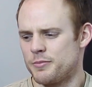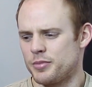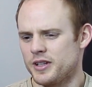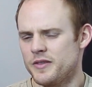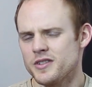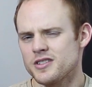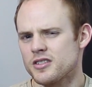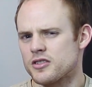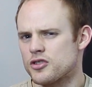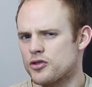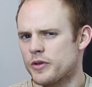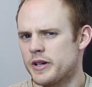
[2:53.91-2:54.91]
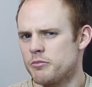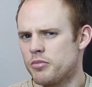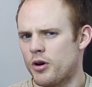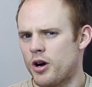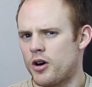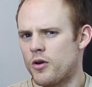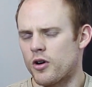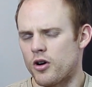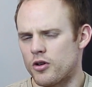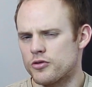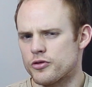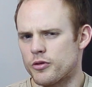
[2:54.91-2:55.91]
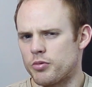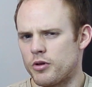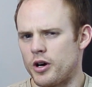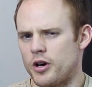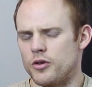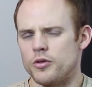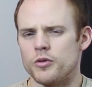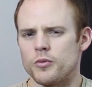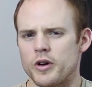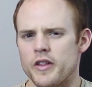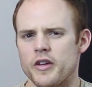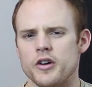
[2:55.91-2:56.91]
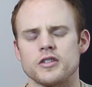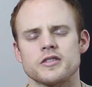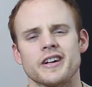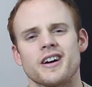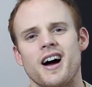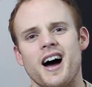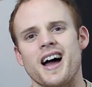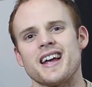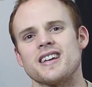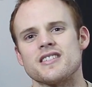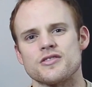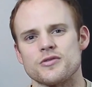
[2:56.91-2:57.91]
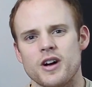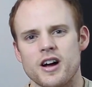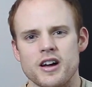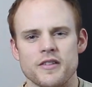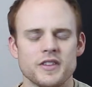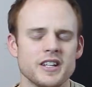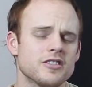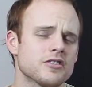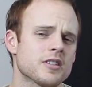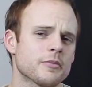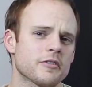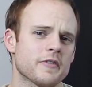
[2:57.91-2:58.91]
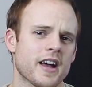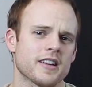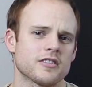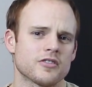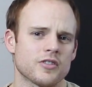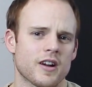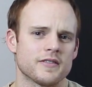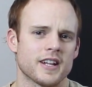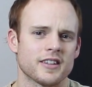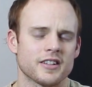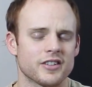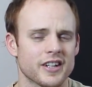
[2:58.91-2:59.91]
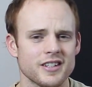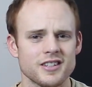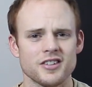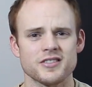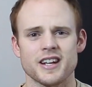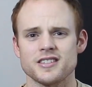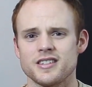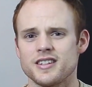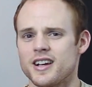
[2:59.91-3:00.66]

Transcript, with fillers: believe it's Extreme Pro or Ultra Pro, one of those. They're high-end drive. These are some of the fastest drives out there. Intel's actually